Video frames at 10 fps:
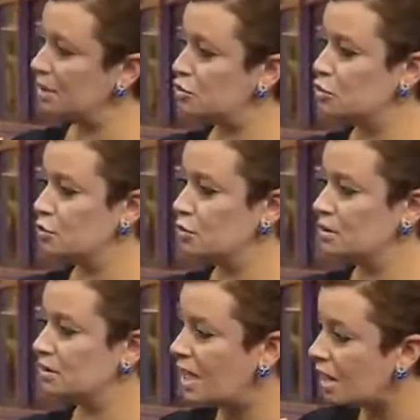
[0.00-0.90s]
bit to
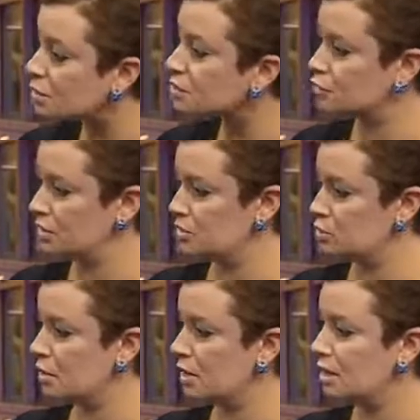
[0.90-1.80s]
the
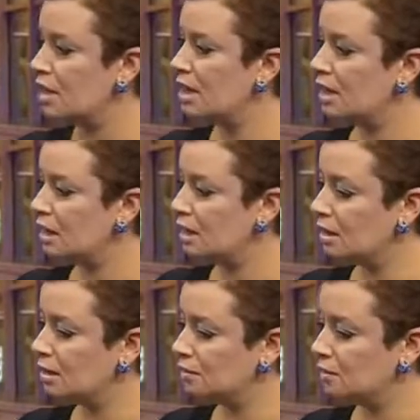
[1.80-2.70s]
territories where um,
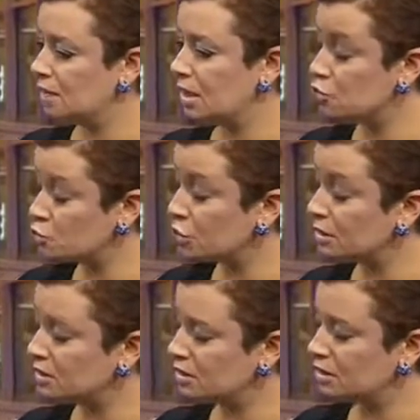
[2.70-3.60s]
uh,
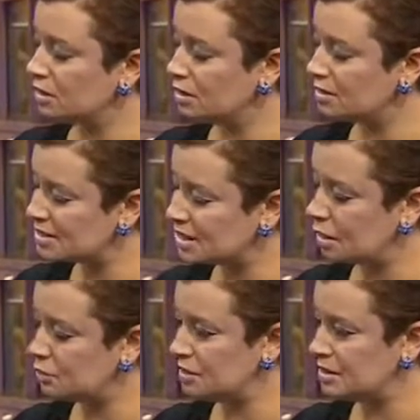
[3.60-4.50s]
Jordan in, in, the
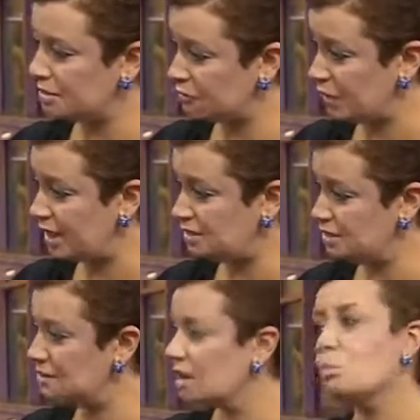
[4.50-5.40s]
south is
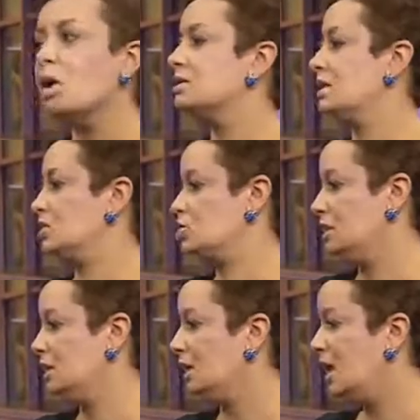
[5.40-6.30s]
affected, they might
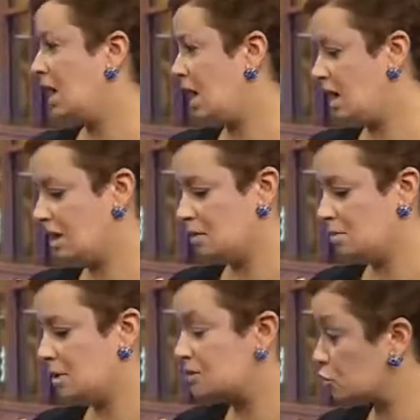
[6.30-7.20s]
actually um,
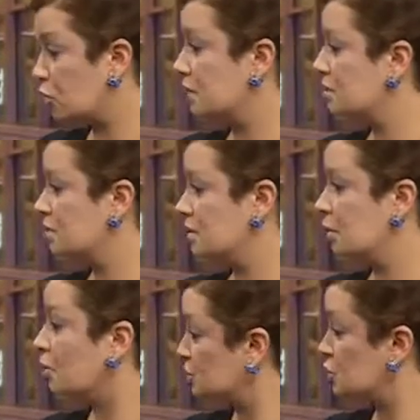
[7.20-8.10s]
uh, strike the
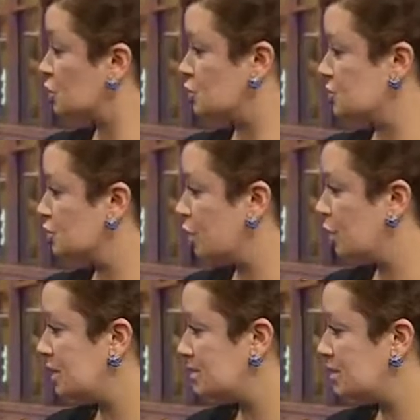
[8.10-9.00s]
opposition. So
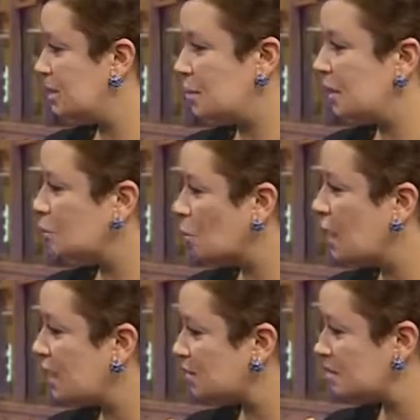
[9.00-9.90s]
it's a bit
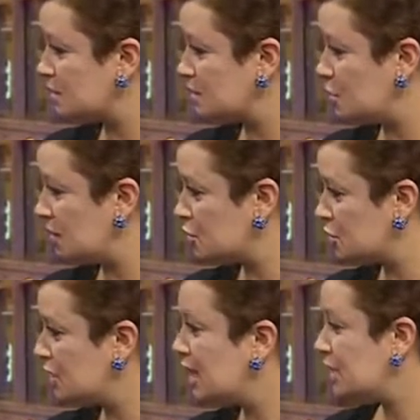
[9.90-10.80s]
weird
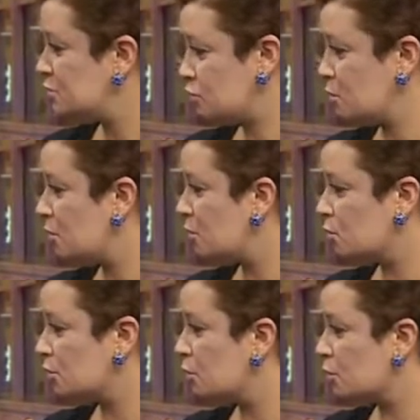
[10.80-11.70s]
situation. Mm -hmm. Do you remember?
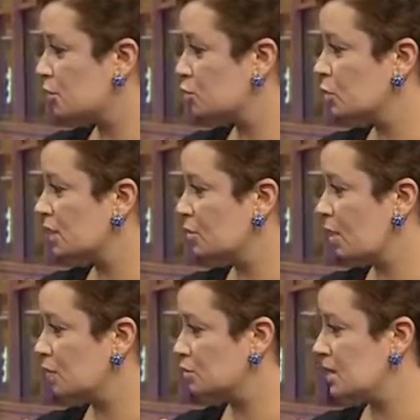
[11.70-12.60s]
remember when we were talking
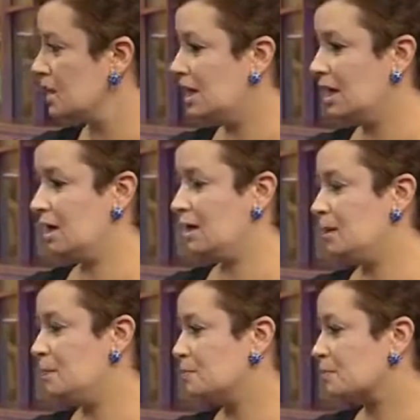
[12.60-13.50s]
about
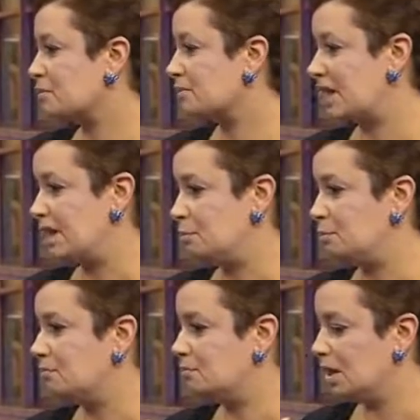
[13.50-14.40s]
um, uh,
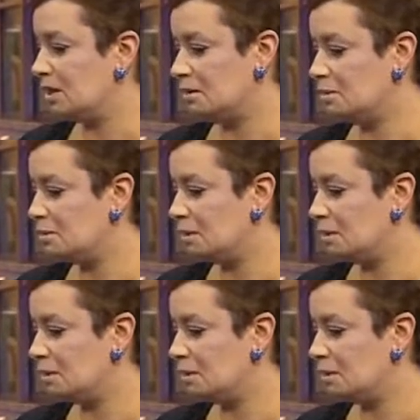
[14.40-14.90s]
uh,